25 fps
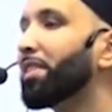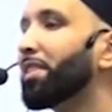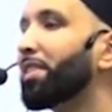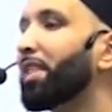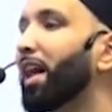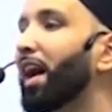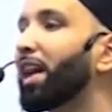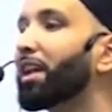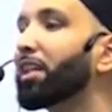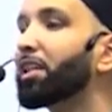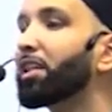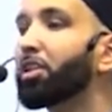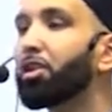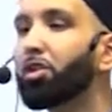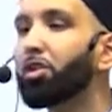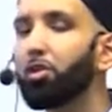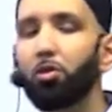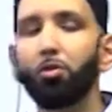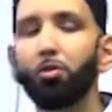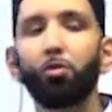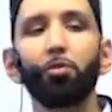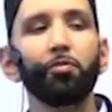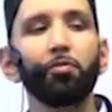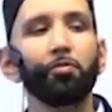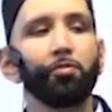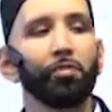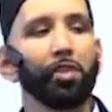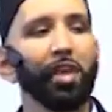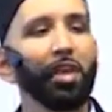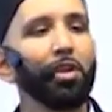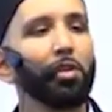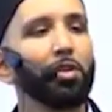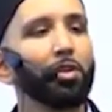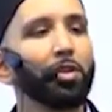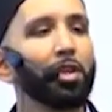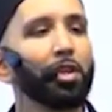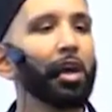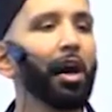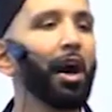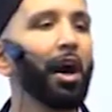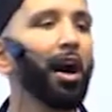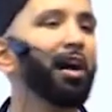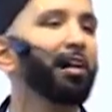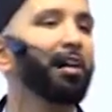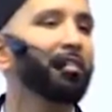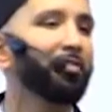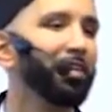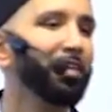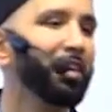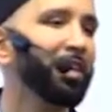that you feel
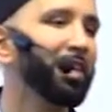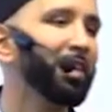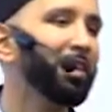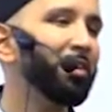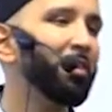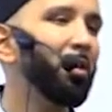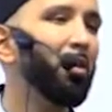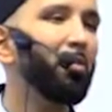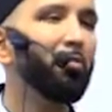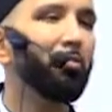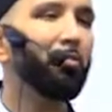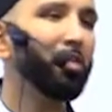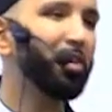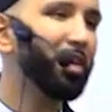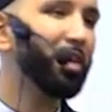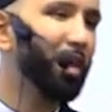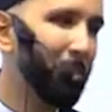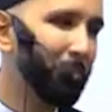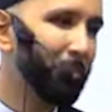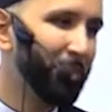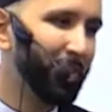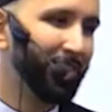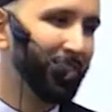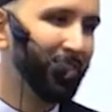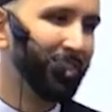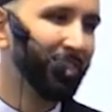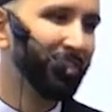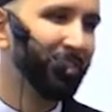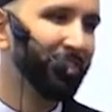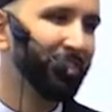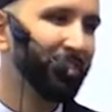confident in overcoming.